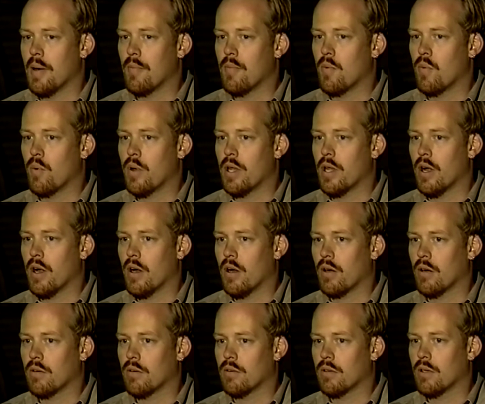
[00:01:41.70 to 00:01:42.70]
We
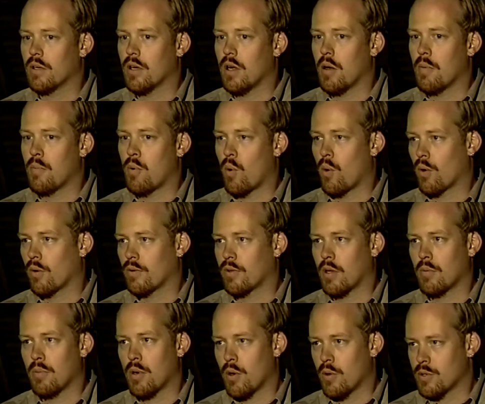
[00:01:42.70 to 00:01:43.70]
are a board
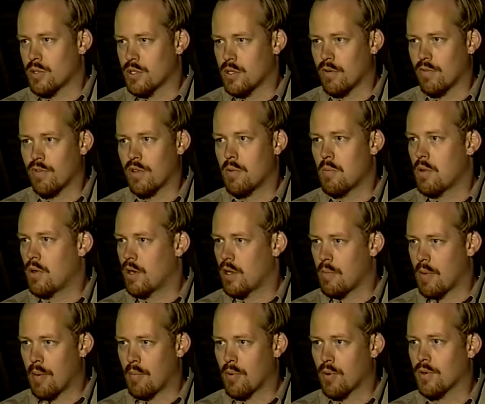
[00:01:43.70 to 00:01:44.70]
composed of community
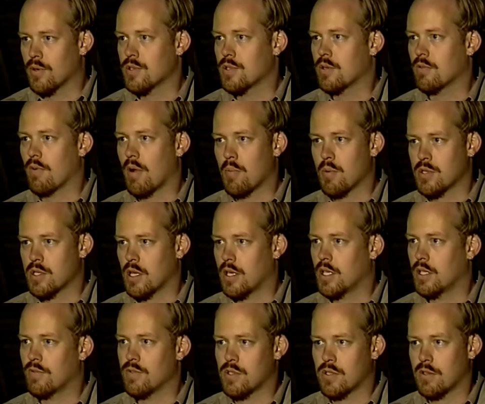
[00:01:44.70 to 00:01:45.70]
members and
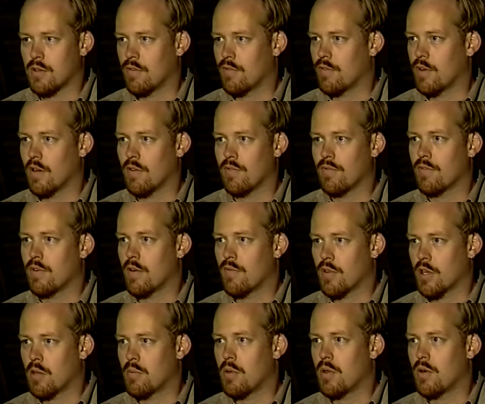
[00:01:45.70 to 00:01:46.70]
representatives of the
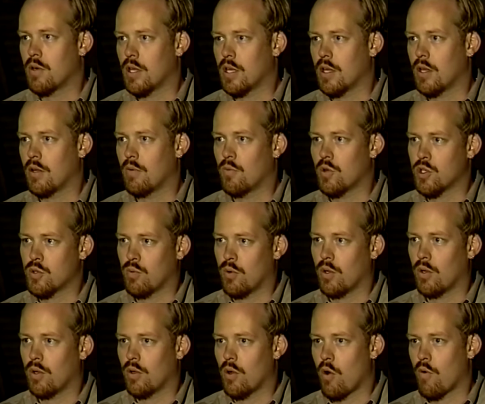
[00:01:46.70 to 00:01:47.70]
community, which
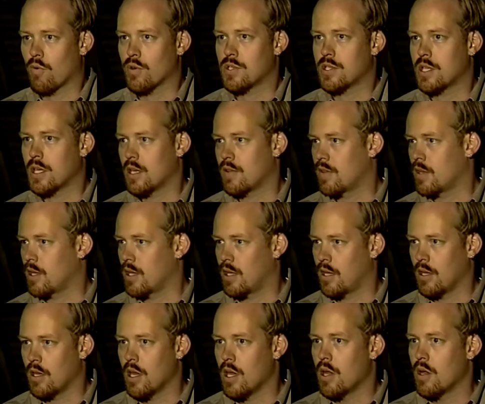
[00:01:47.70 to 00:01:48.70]
will oversee the
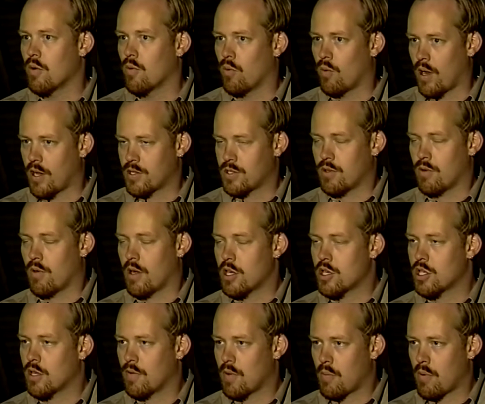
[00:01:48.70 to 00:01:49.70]

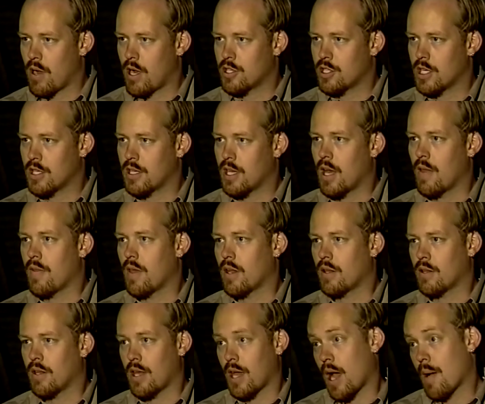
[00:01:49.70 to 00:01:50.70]
restoration of the project and
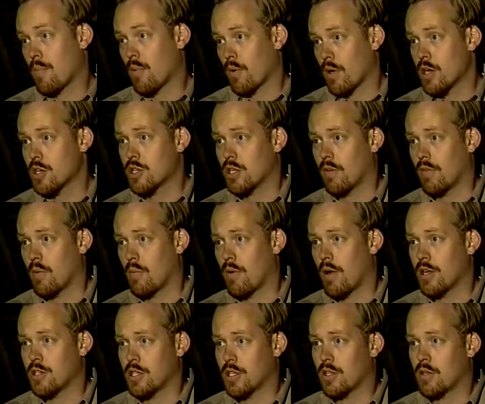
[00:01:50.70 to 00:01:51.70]
then the operation of the
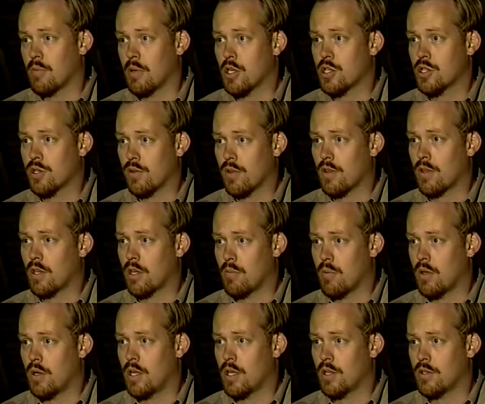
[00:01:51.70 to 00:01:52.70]
project to make sure that the
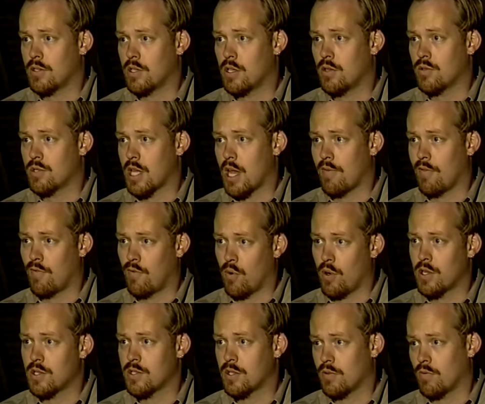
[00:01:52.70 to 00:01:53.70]
community continues to have a
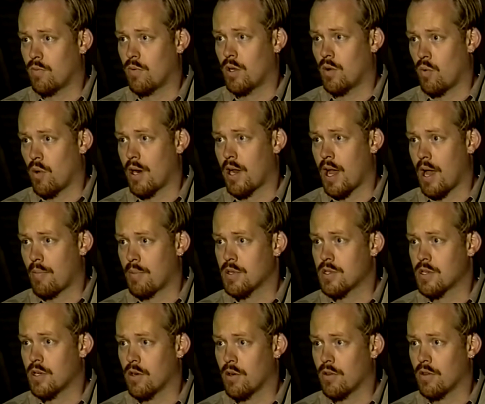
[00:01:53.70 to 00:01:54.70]
voice in what happens
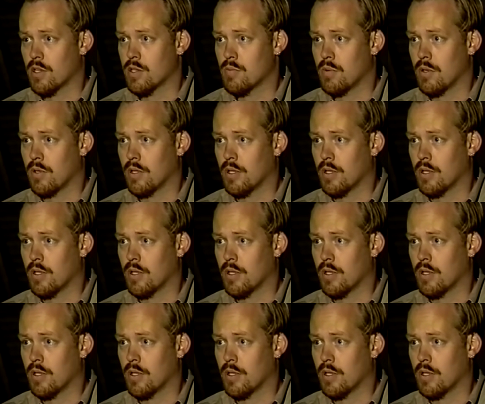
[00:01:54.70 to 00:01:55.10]
here in this building.